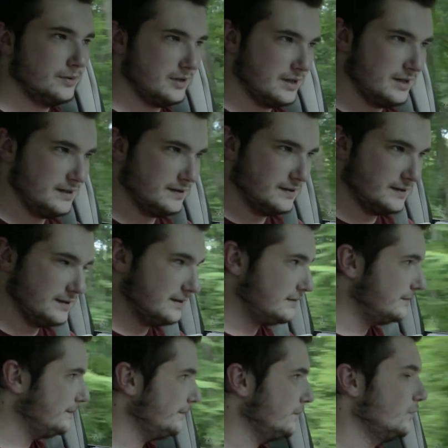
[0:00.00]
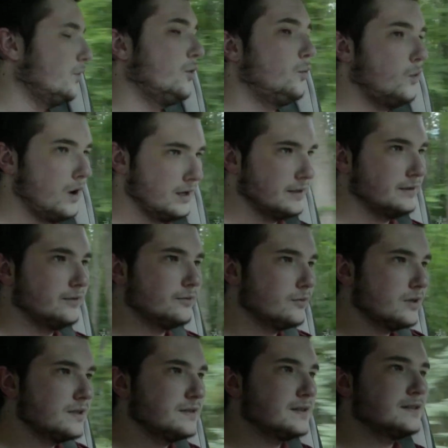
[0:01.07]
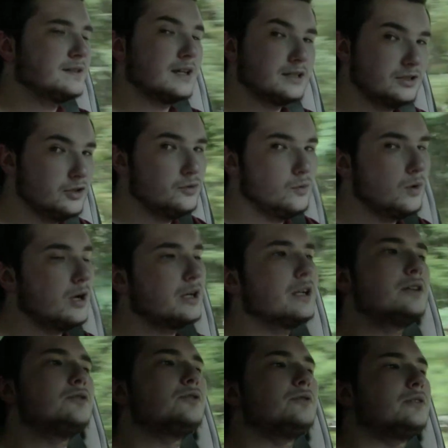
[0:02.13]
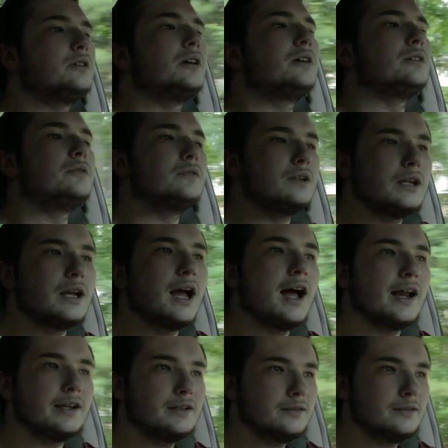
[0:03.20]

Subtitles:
place. Well, one of the reasons. I do want Android Auto and I got it.